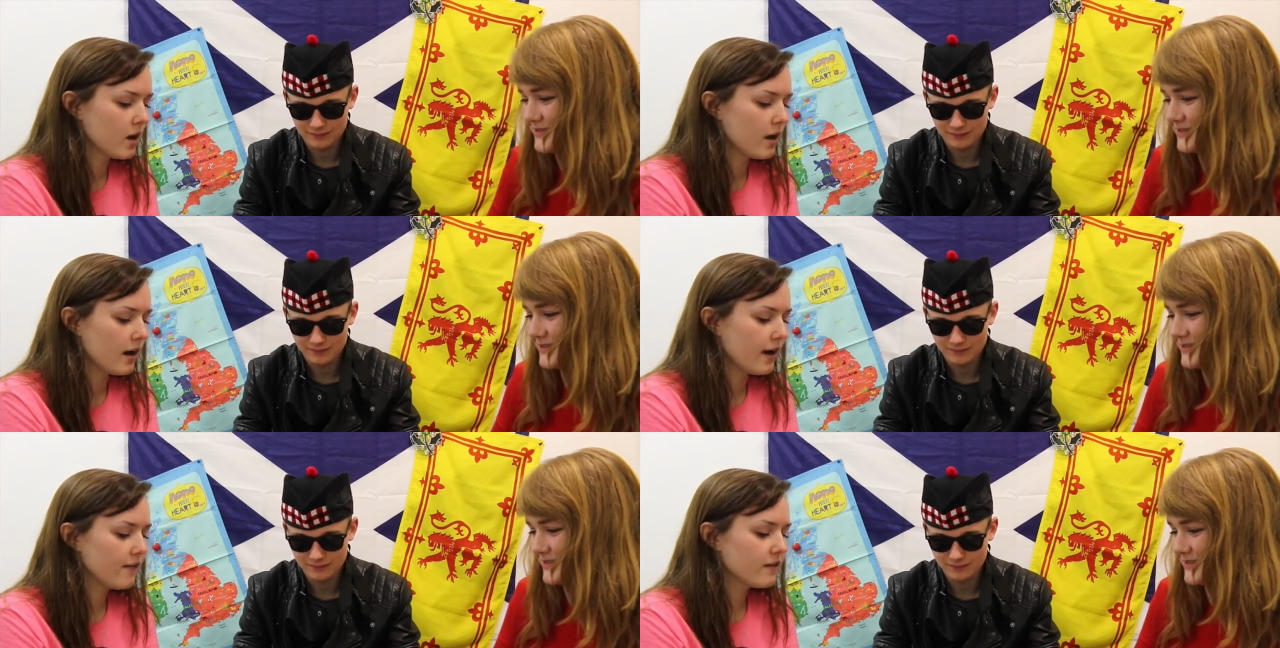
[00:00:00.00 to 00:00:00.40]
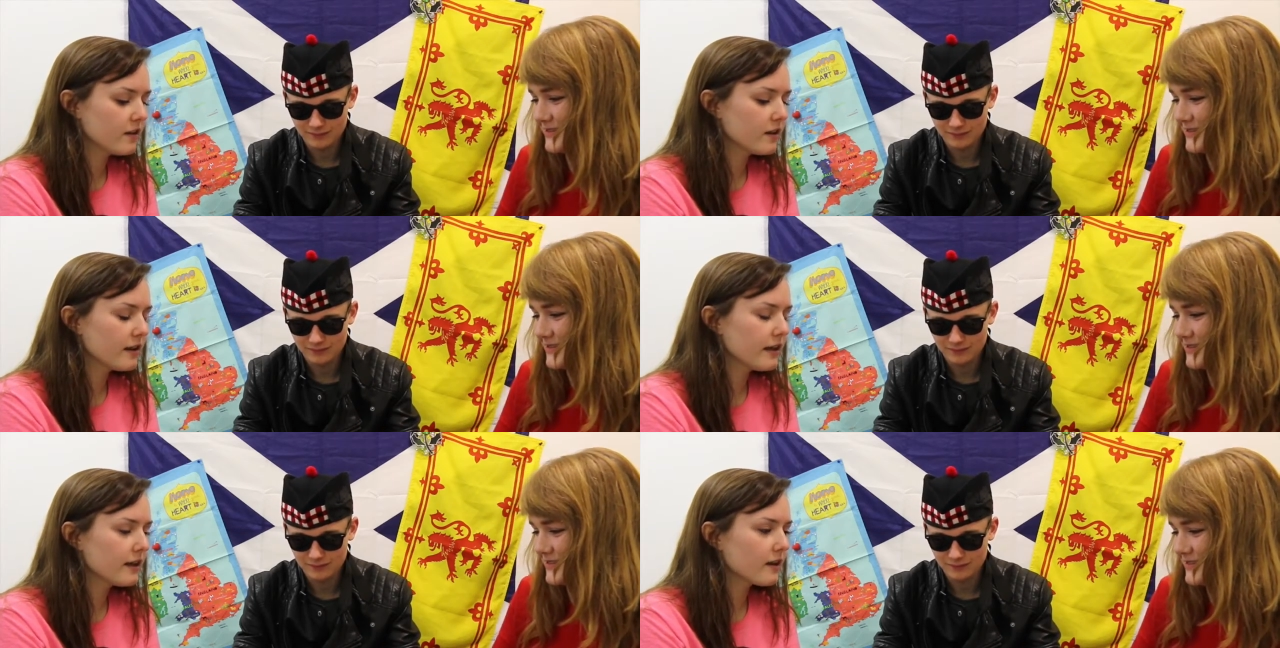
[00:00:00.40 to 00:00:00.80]
Speaker 1: I feel
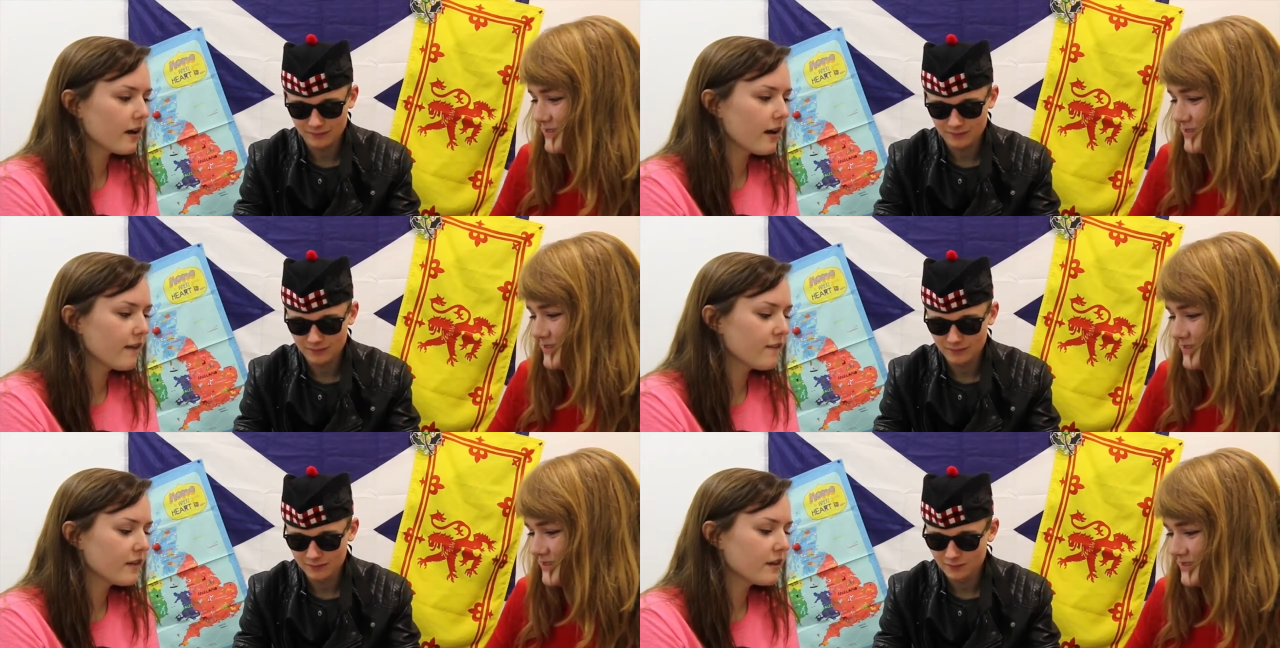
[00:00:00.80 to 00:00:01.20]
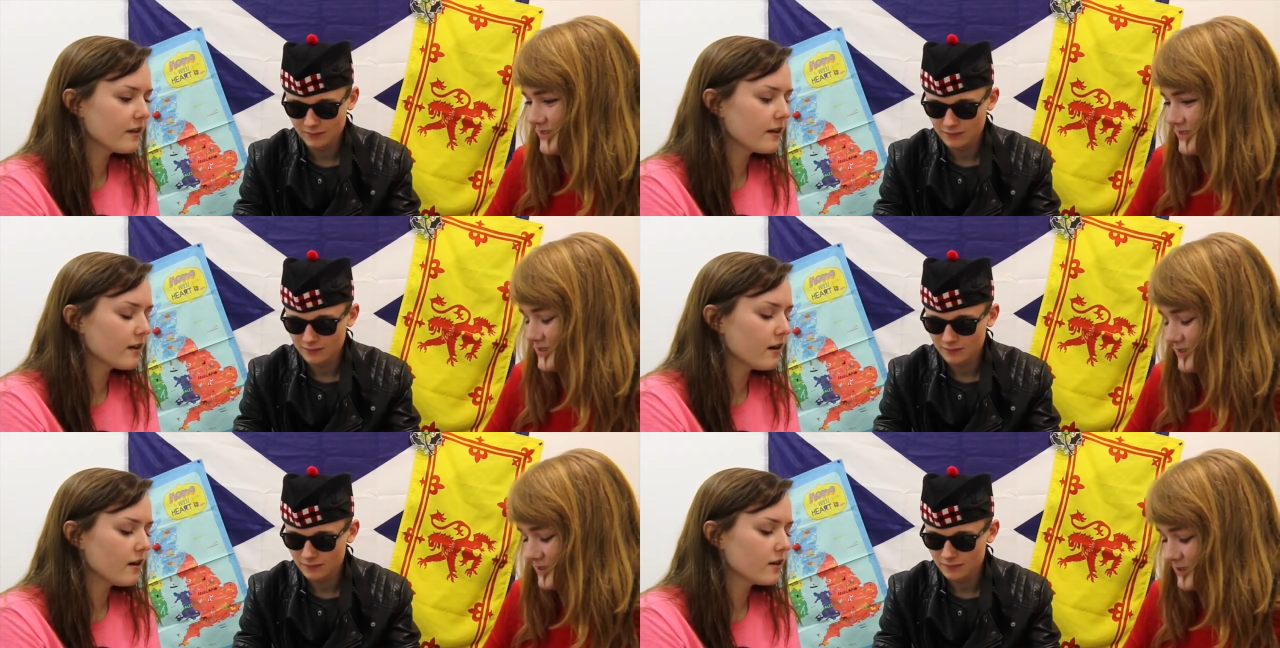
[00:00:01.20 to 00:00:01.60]
like I feel
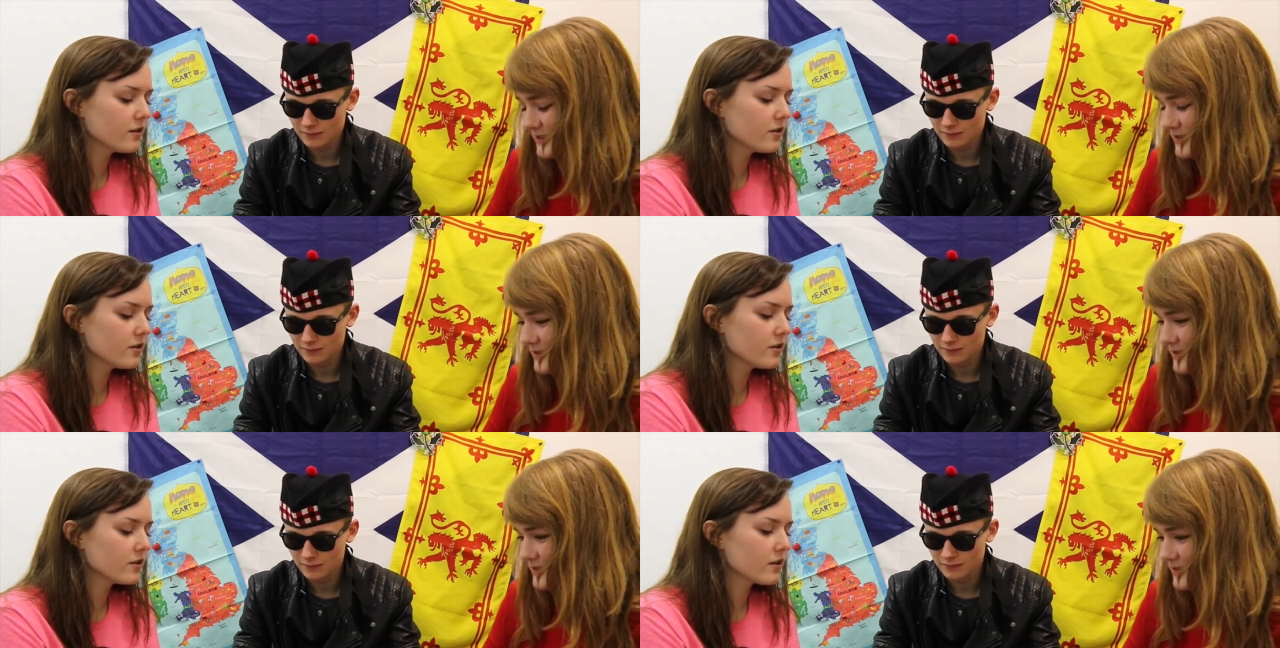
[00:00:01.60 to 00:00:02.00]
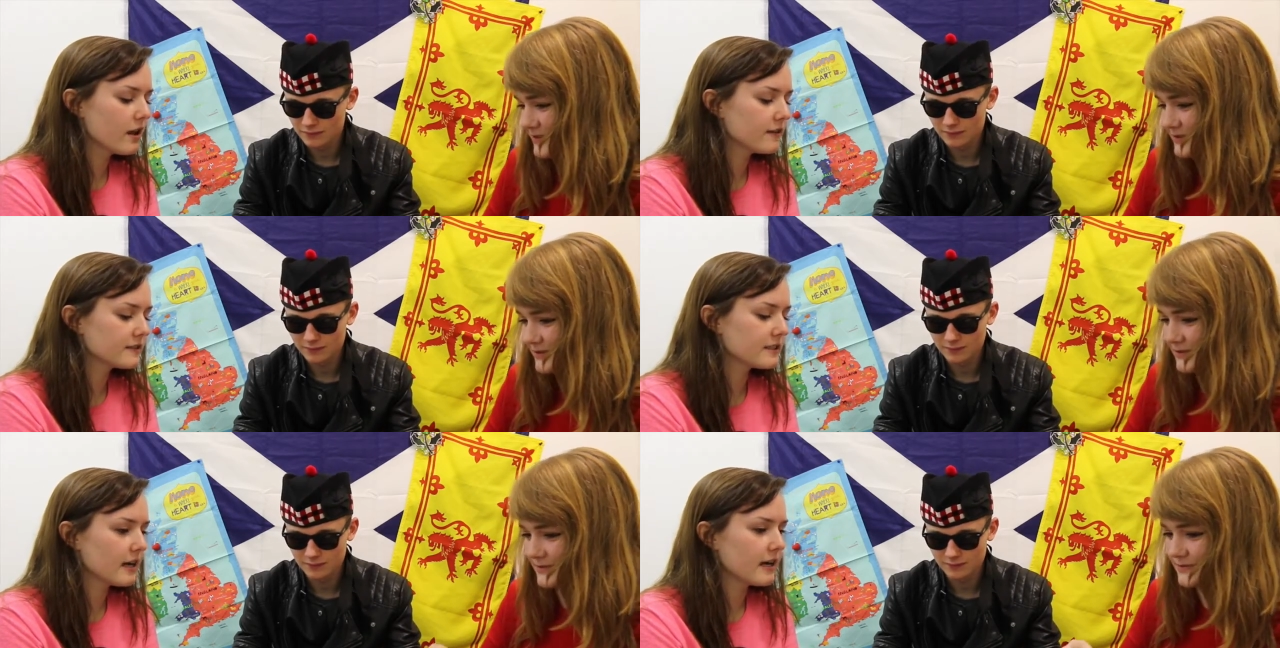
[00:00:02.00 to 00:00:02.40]
like on your
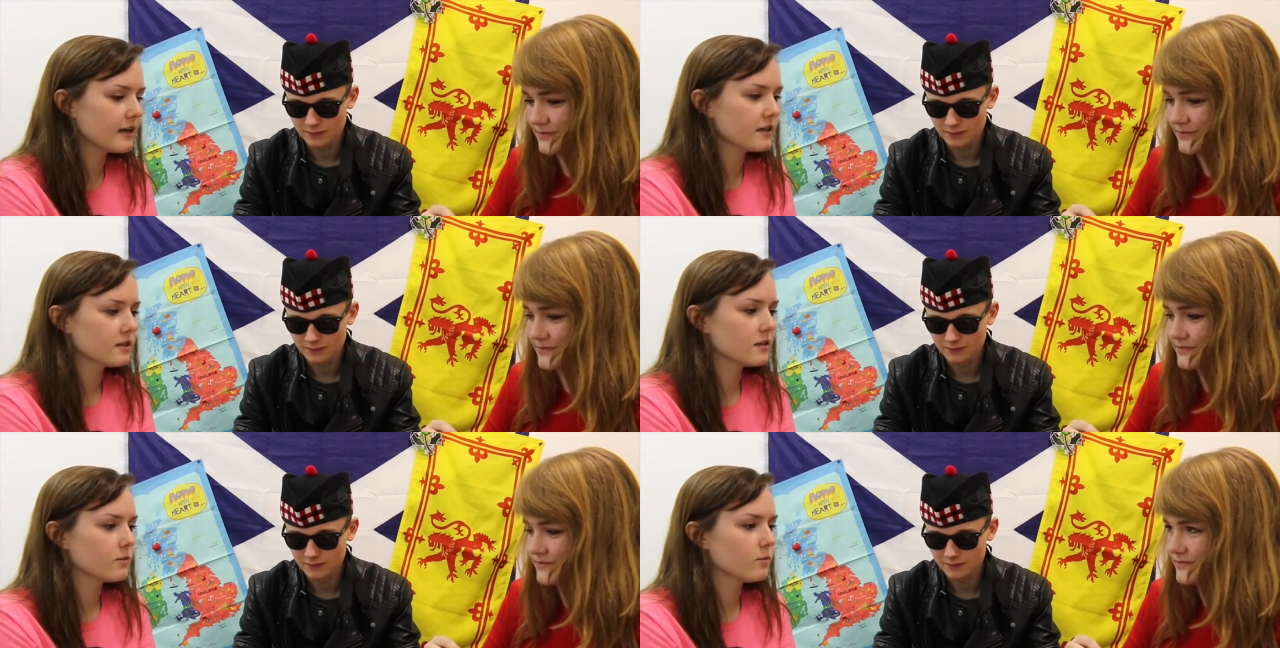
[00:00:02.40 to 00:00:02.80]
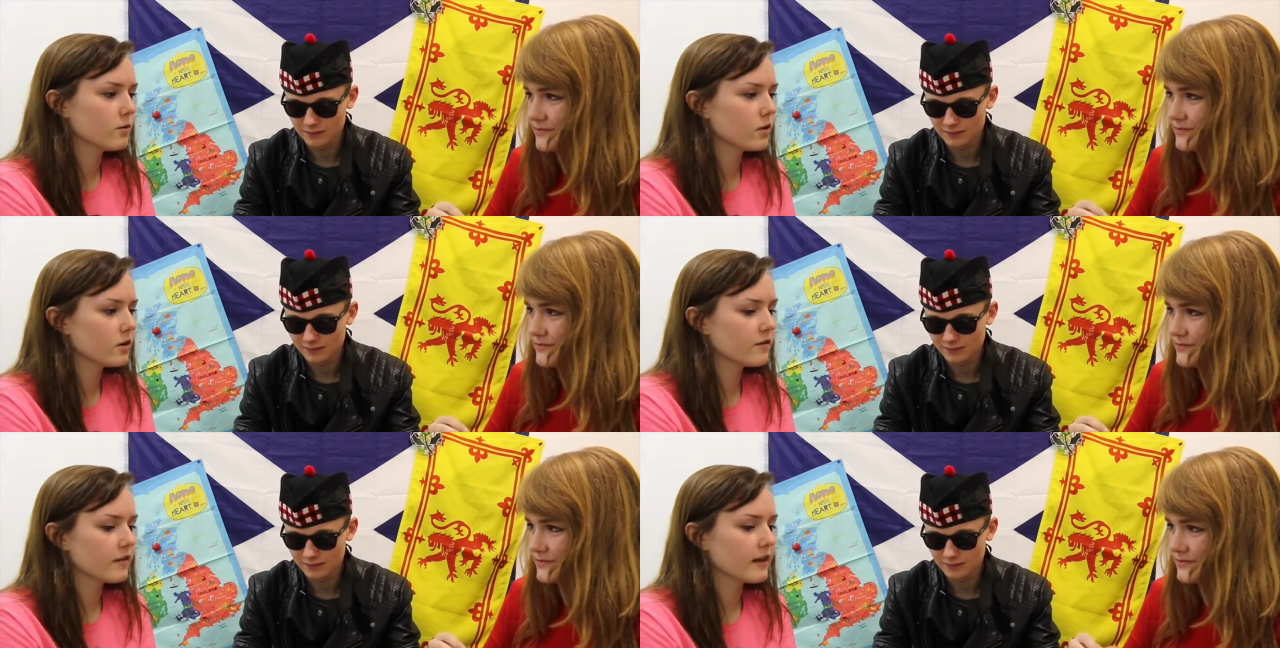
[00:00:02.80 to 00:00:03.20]
left side you're more
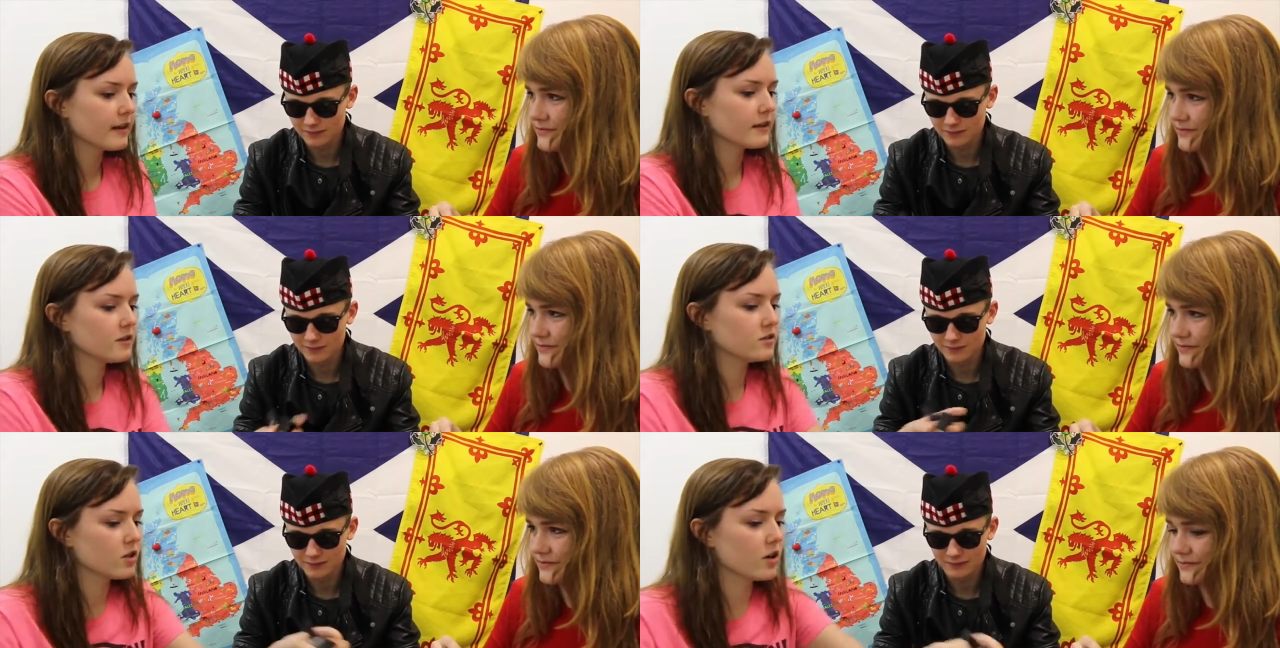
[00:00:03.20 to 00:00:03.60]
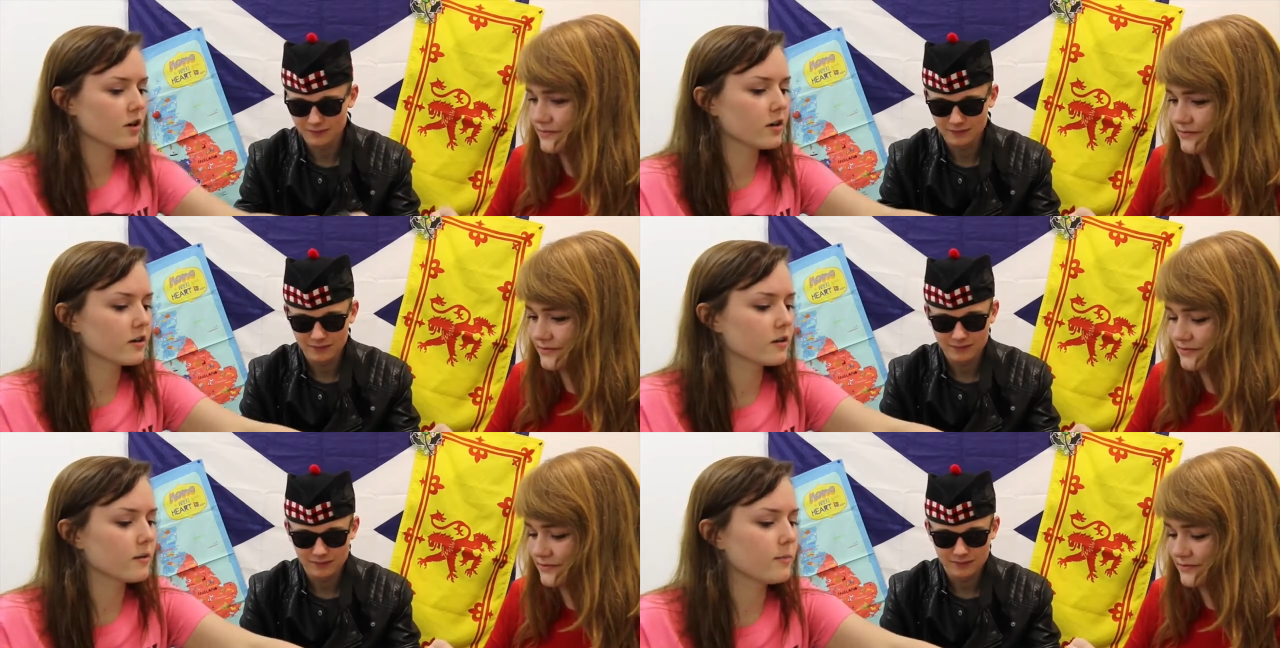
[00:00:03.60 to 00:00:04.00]
of like a dark,